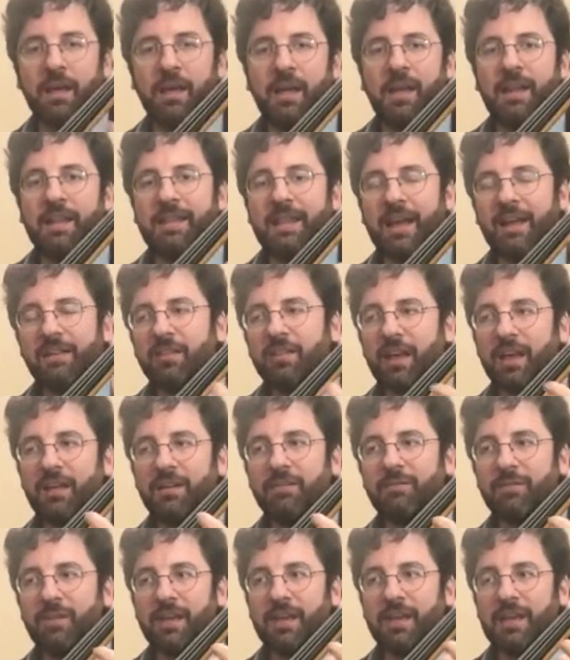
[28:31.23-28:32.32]
That's kind
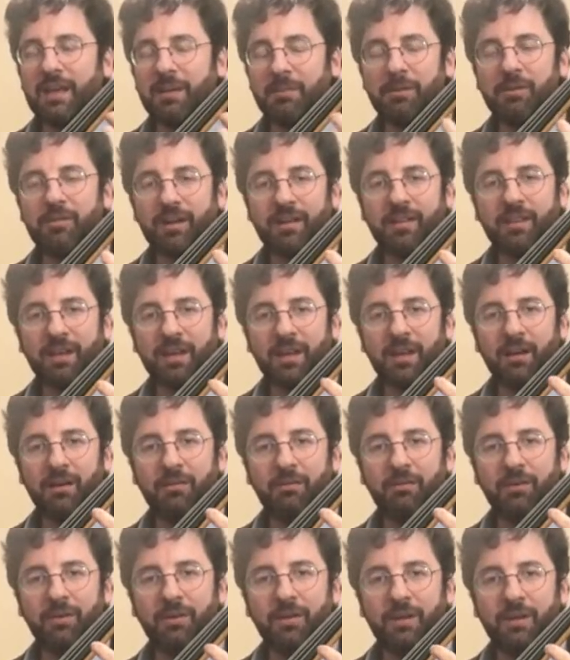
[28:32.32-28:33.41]
of the image I think
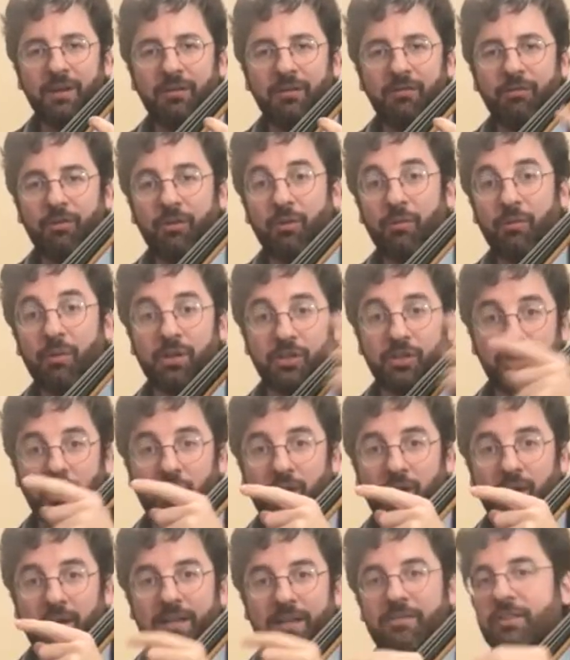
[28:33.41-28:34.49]
of for the
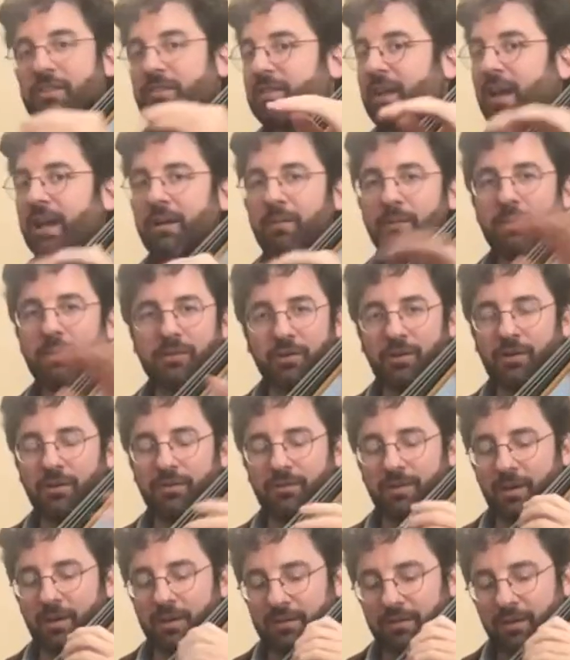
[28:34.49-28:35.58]
return. It just kind of returns
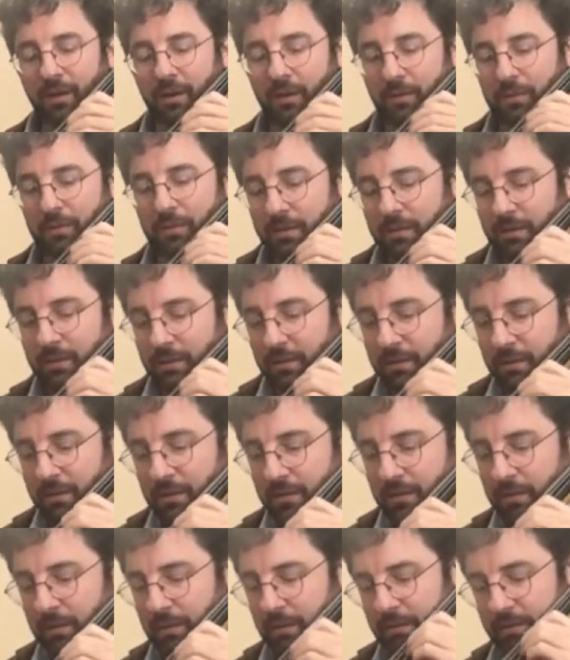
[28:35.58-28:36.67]
on its own.
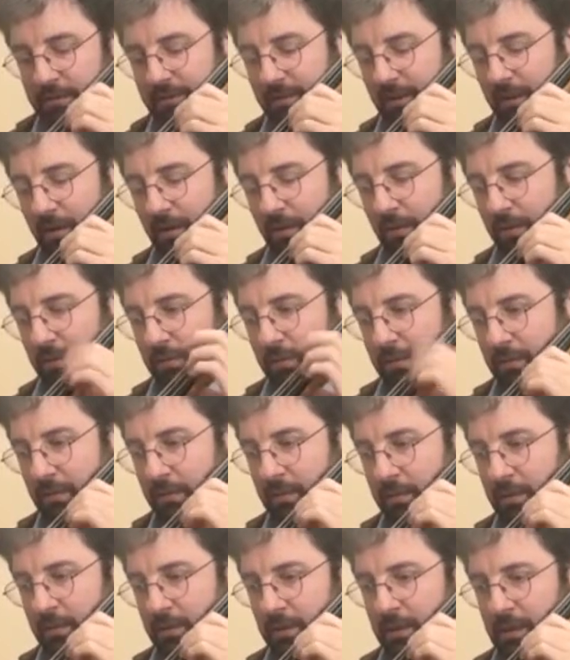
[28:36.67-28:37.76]
So
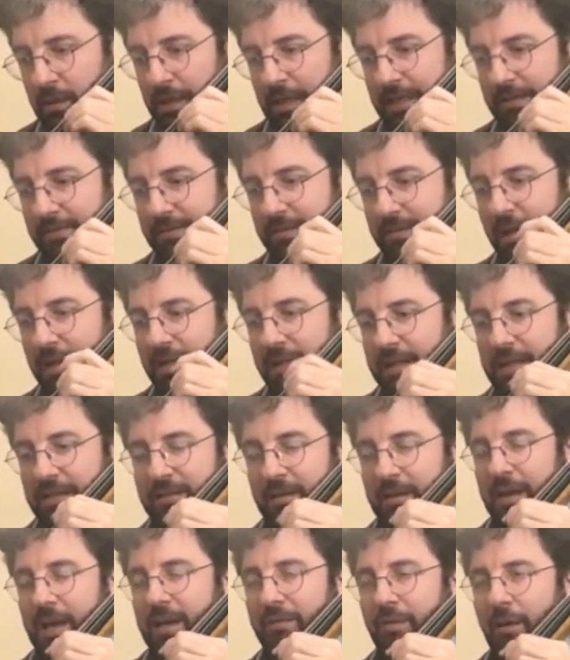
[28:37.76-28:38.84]
it's
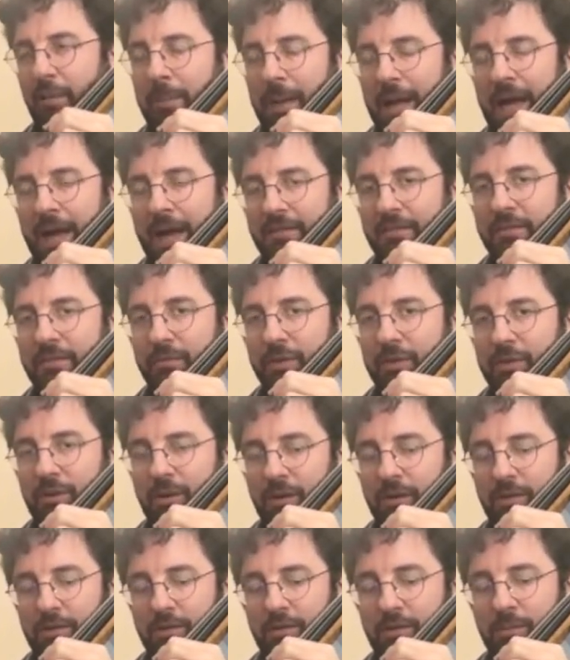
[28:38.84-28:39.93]
a kind of a passive
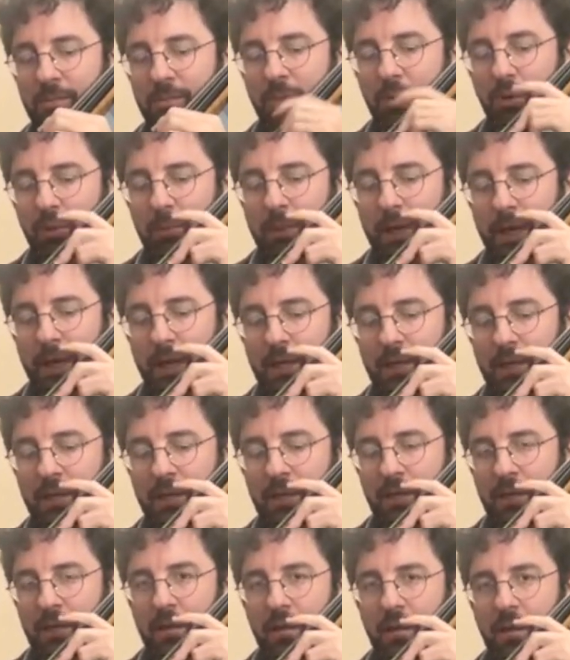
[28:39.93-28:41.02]
return. So you pull back
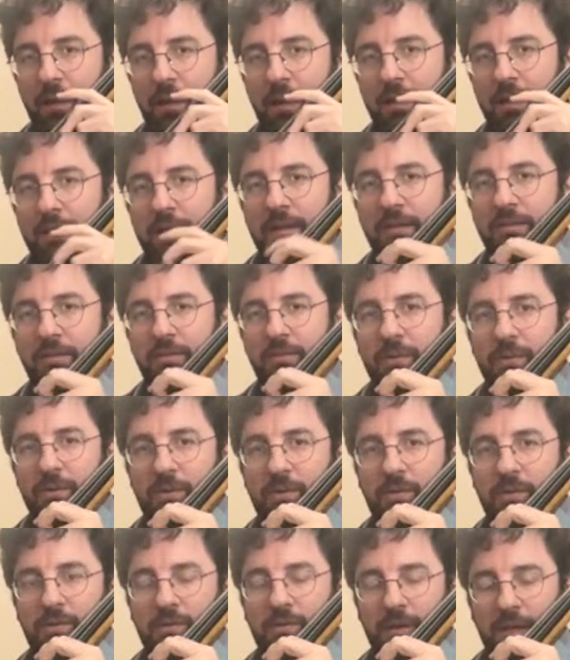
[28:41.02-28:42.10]
and then it just
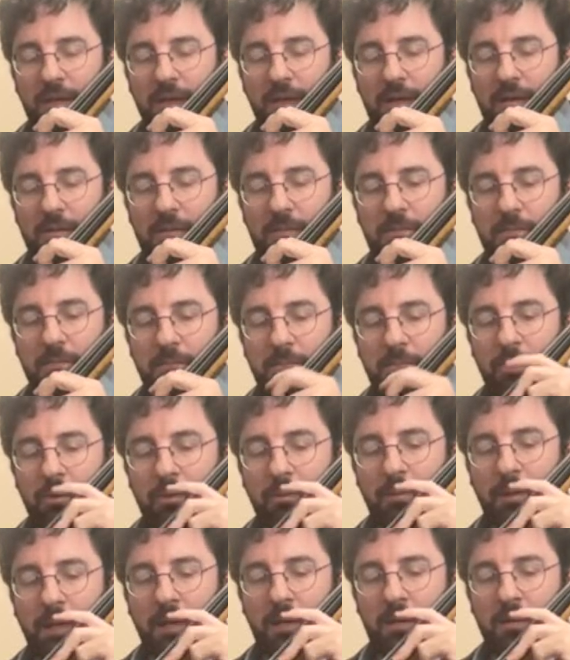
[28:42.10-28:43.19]
returns again. Pull
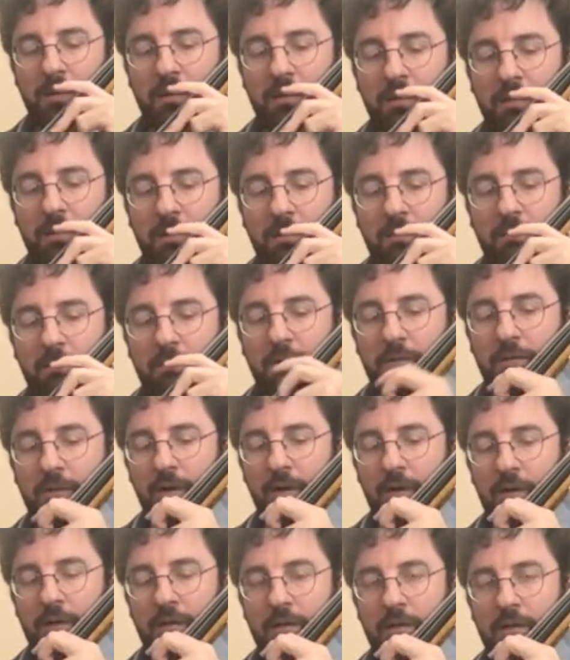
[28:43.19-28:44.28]
back, return.